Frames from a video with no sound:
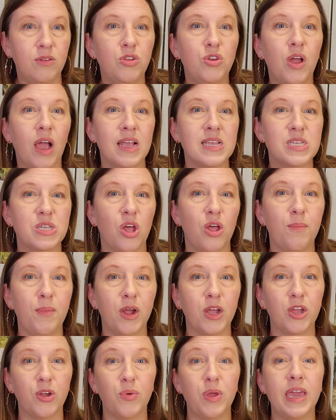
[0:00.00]
You guys saw a
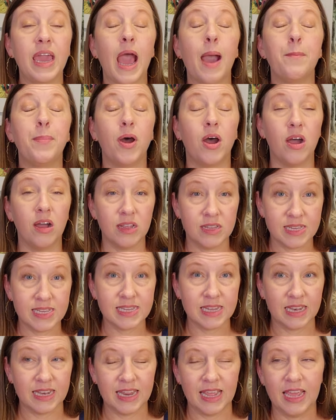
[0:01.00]
market recap on
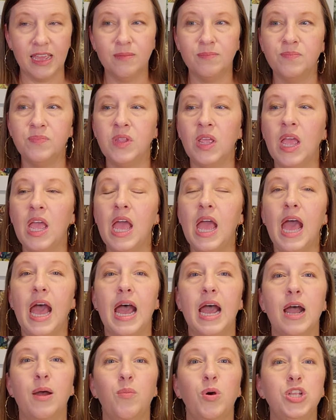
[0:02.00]
Sunday.
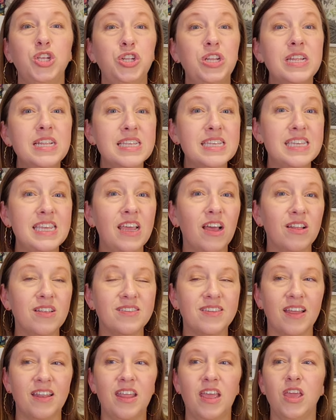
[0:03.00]
What you didn't see on
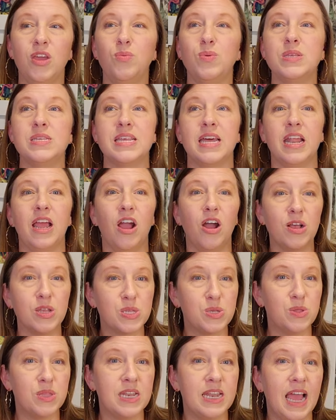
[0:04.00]
Sunday was that I
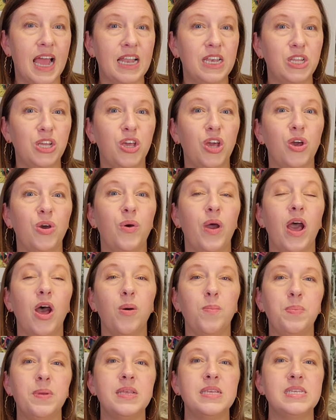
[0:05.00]
also then had to go
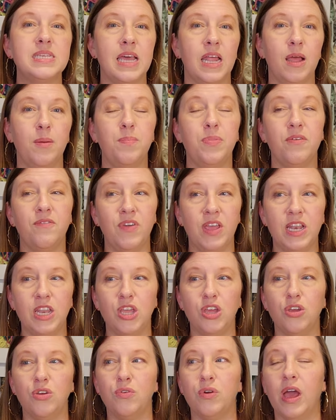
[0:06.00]
help set up the
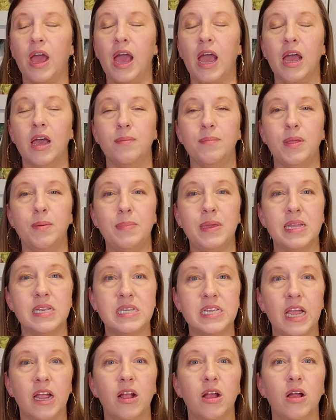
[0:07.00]
venue that me and
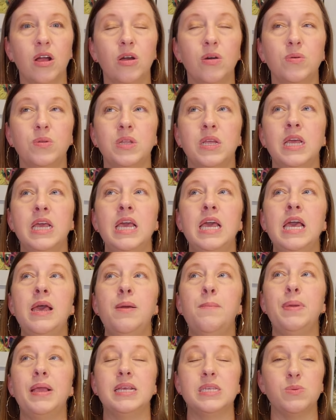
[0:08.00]
Tara own,
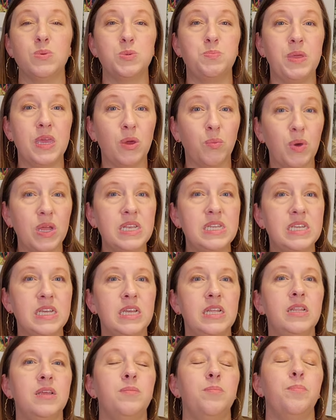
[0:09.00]
because it was being
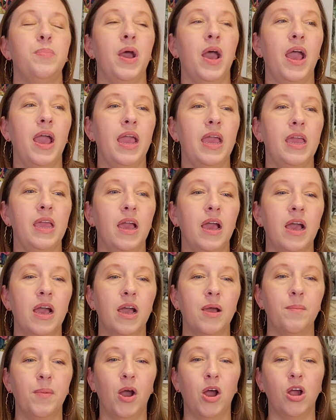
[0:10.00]
rented by
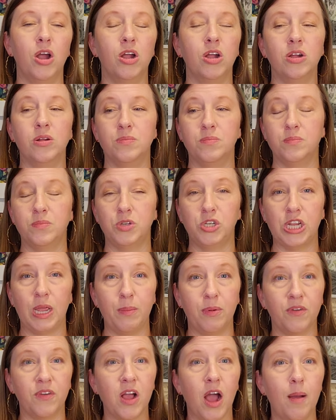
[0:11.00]
our
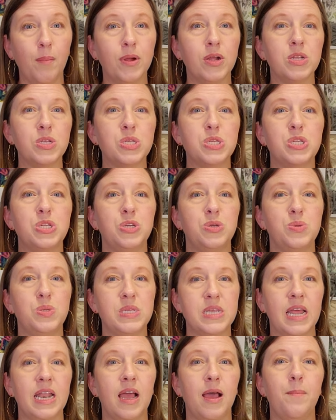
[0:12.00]
Chamber of Commerce to
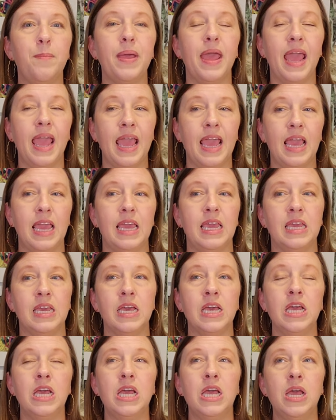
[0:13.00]
set up
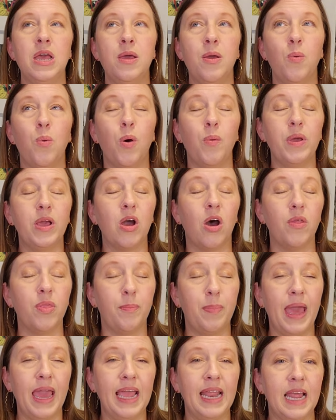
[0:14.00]
what we call the
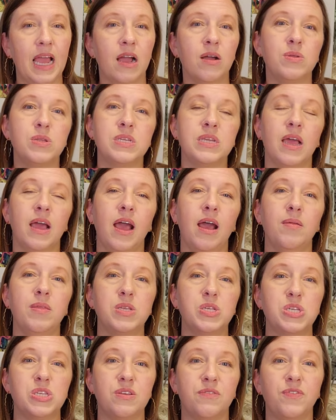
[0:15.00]
Paint Out.
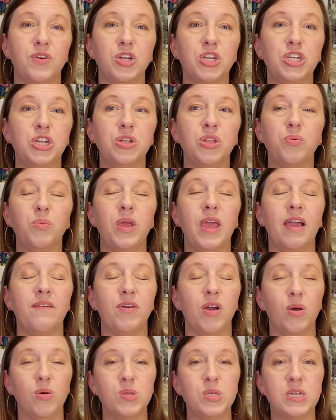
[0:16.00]
This is the first year that we have
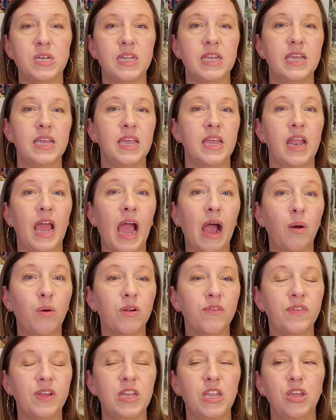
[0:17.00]
hosted it in
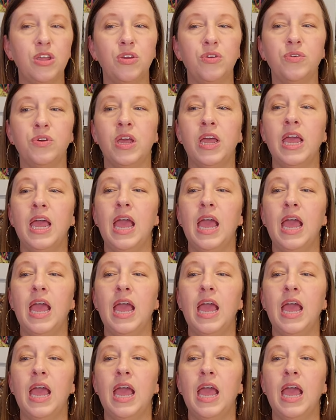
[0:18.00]
our venue.